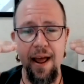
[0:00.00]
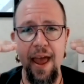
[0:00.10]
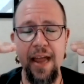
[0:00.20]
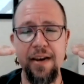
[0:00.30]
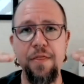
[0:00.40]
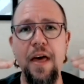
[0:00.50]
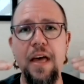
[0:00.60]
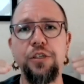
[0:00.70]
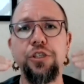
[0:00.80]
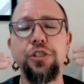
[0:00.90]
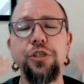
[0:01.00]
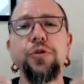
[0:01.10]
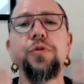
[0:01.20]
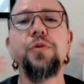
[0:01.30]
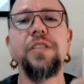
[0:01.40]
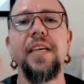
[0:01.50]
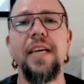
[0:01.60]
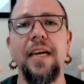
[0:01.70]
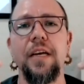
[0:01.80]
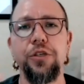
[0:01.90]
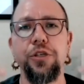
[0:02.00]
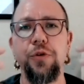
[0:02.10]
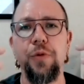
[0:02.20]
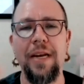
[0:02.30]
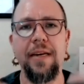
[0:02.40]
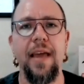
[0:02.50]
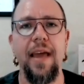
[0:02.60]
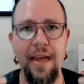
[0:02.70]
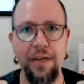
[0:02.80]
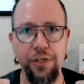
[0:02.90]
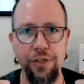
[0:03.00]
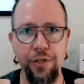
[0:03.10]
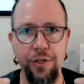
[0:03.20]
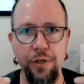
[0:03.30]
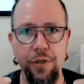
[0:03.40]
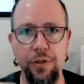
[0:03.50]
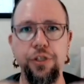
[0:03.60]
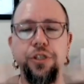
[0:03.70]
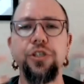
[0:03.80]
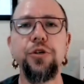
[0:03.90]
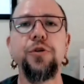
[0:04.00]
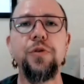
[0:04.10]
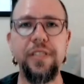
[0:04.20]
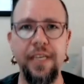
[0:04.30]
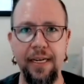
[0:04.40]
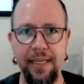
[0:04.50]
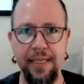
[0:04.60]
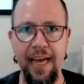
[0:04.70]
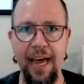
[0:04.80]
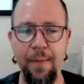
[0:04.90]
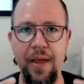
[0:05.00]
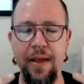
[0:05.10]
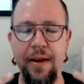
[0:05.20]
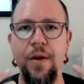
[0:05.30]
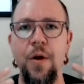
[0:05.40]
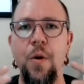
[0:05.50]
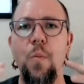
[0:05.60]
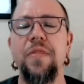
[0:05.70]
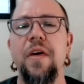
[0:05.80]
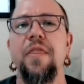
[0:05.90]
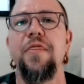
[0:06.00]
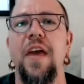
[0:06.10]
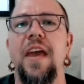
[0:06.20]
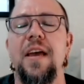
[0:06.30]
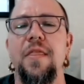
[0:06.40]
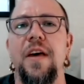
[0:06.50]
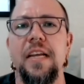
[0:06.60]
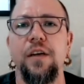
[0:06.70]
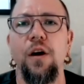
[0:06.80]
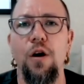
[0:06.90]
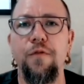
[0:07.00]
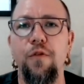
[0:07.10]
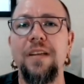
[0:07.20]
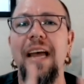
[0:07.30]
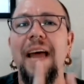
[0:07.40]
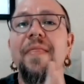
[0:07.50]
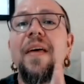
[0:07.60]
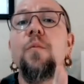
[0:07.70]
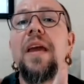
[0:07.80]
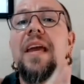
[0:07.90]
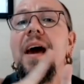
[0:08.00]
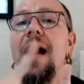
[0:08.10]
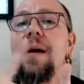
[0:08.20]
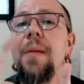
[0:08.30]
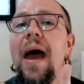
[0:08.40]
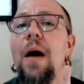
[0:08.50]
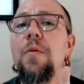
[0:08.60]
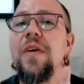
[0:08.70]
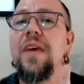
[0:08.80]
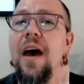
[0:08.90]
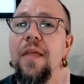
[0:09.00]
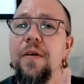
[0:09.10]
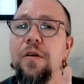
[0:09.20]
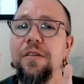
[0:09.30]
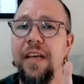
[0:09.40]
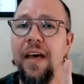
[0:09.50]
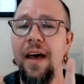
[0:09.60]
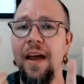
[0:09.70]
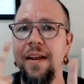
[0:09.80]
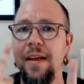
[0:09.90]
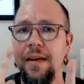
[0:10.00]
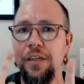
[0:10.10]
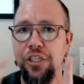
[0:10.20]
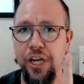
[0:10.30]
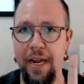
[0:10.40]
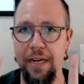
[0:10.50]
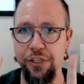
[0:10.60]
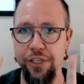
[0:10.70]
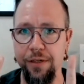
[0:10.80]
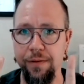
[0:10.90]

and then choosing to engage choosing to tap in with a thing that is hard for us and that we come out the other side changed